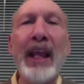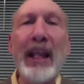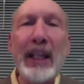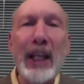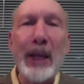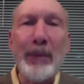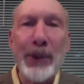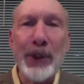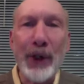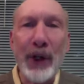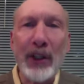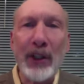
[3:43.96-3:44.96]
Keep a
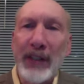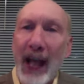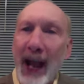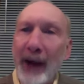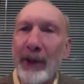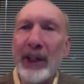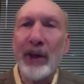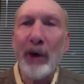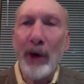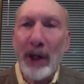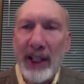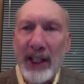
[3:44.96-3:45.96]
journal, diary, or
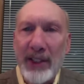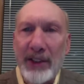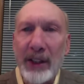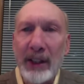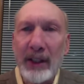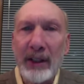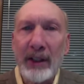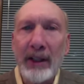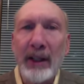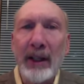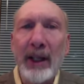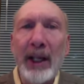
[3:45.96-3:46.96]
a list.
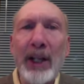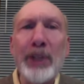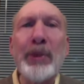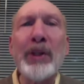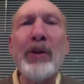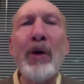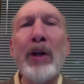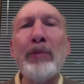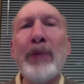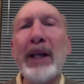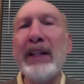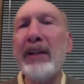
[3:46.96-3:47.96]
It's been called
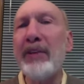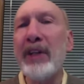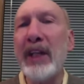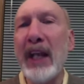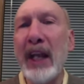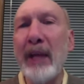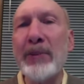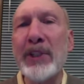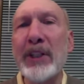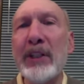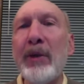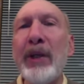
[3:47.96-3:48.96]
by different names,
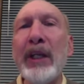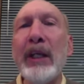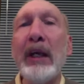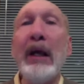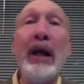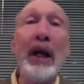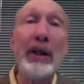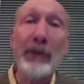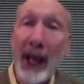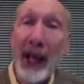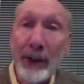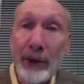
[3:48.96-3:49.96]
including a
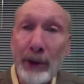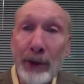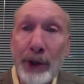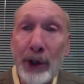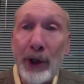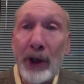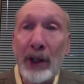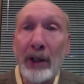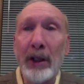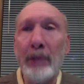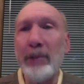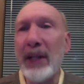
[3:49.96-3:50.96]
gratitude journal,
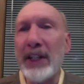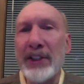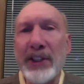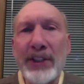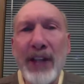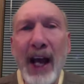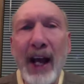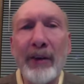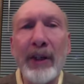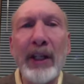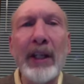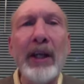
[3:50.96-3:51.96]
a blessings
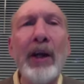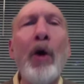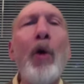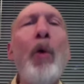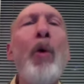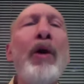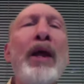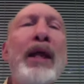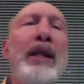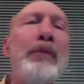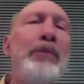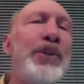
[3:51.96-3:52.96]
diary, or an
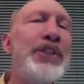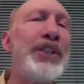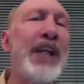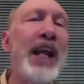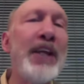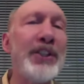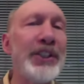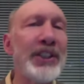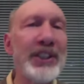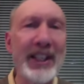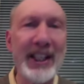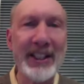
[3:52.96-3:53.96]

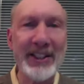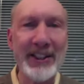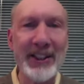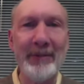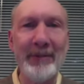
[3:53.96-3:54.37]
appreciations list.